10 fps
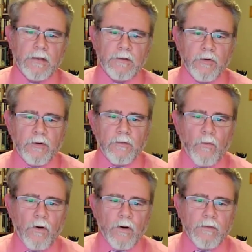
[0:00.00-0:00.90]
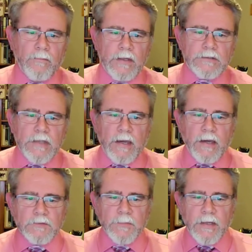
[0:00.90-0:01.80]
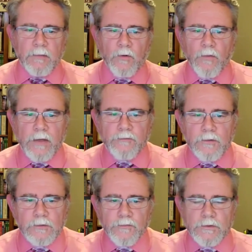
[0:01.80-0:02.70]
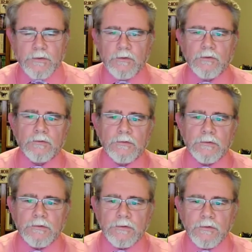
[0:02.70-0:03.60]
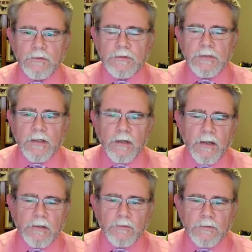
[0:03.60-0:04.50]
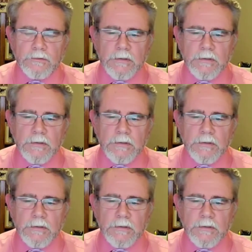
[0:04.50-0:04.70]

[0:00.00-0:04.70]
During the war, the Beige house became a refuge for Jews, students, and intellectuals.